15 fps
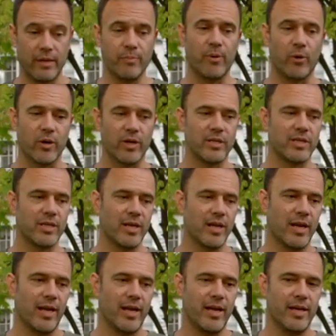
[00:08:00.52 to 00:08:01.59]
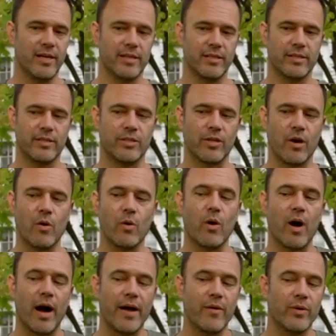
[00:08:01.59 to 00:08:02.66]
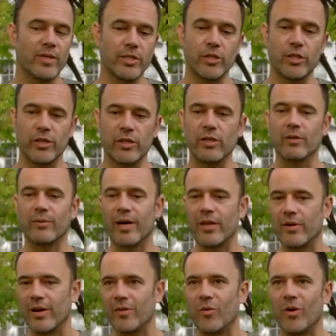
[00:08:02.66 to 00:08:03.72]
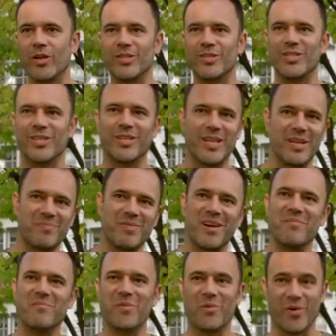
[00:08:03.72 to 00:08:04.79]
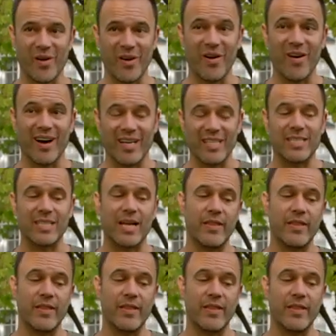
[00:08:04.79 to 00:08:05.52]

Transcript: import and so I wasn't sure whether I wanted to keep them or not,